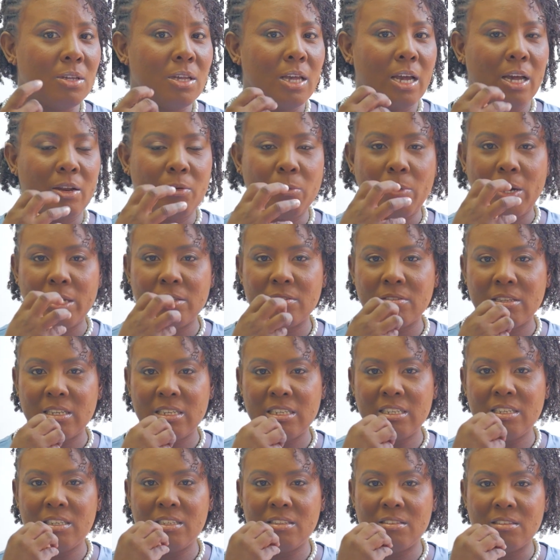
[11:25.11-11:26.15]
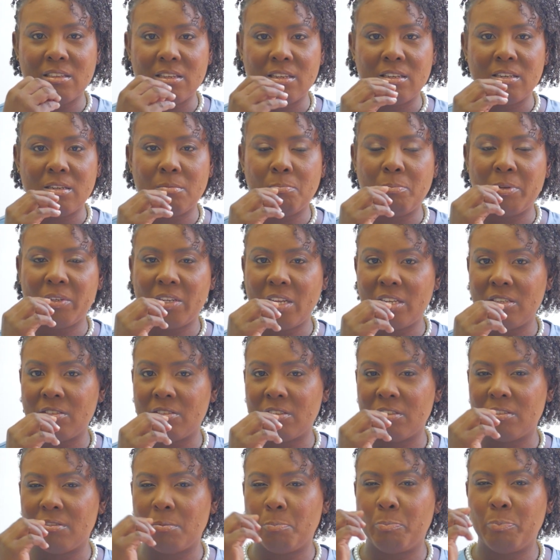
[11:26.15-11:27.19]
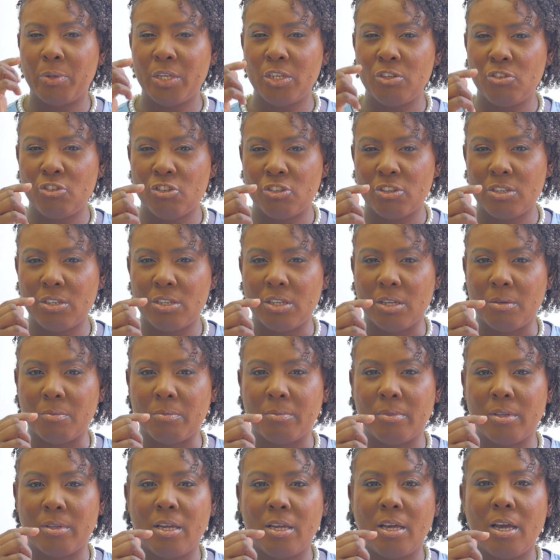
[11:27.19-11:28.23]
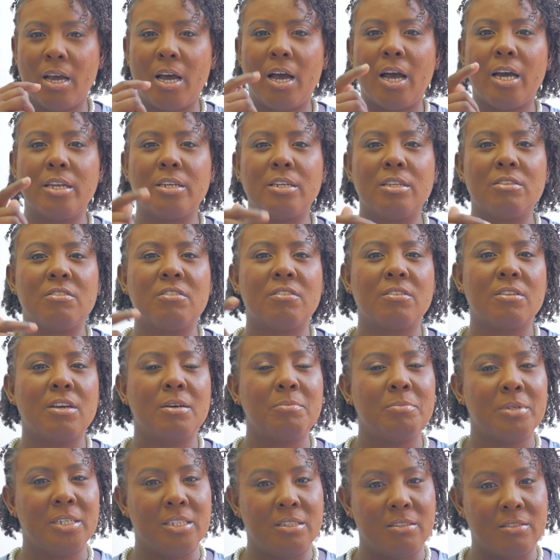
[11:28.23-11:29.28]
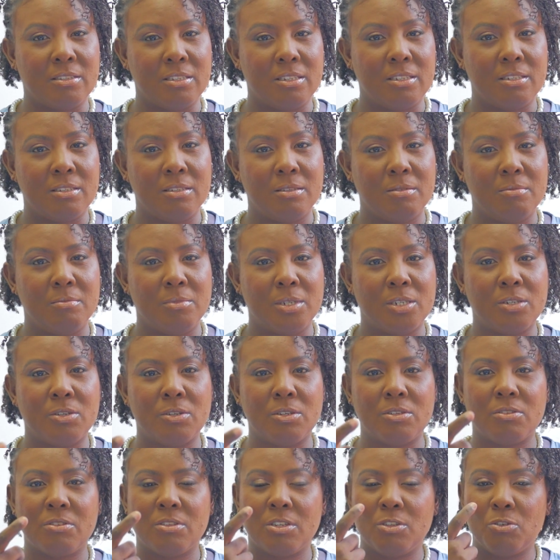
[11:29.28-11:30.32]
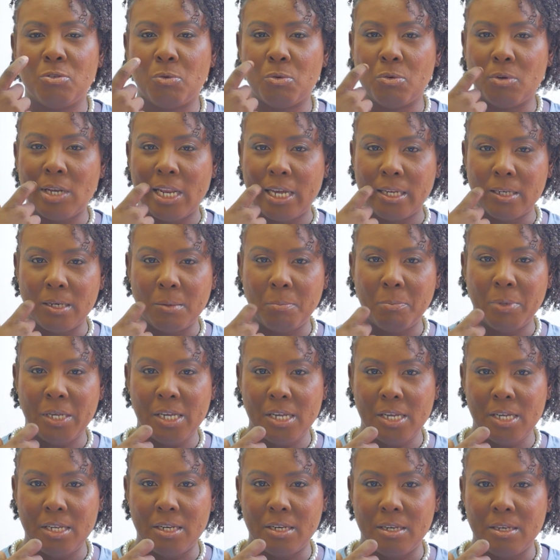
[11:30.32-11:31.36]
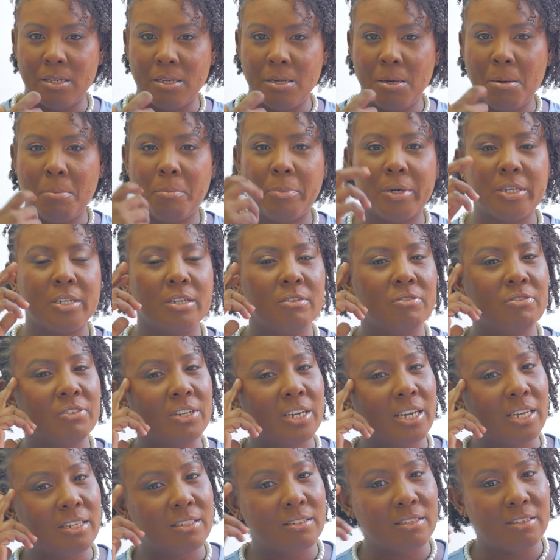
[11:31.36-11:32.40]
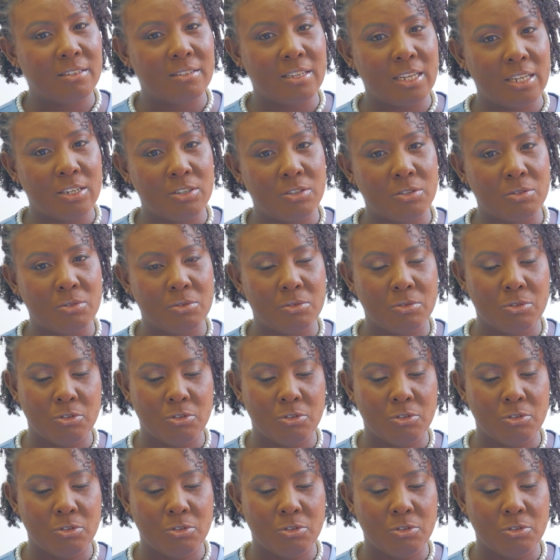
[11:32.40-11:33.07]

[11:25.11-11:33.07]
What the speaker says: And whilst they're eating, the dentures pinching them and they stop eating because they don't like the pain, but they forget to tell you.